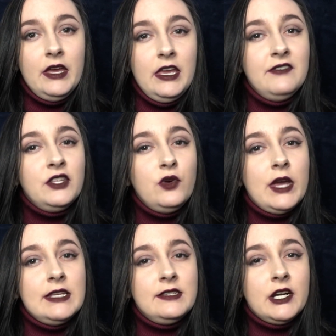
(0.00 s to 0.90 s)
even though
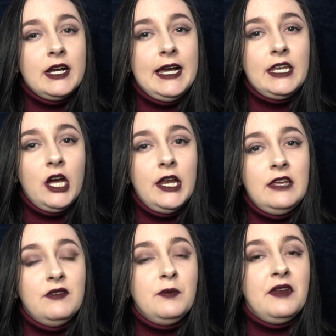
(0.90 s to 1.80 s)
Kaysera had not
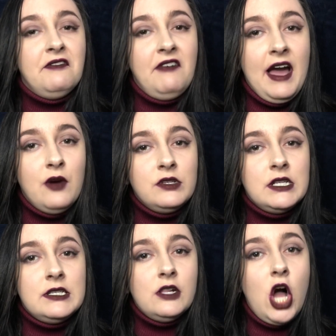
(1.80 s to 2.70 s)
even been found
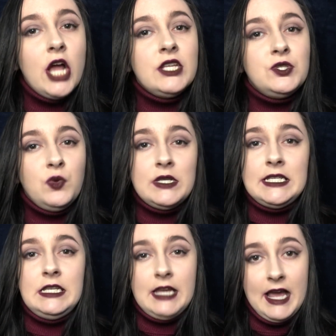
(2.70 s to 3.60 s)
until August
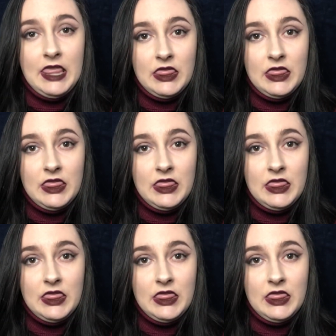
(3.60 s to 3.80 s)
29th.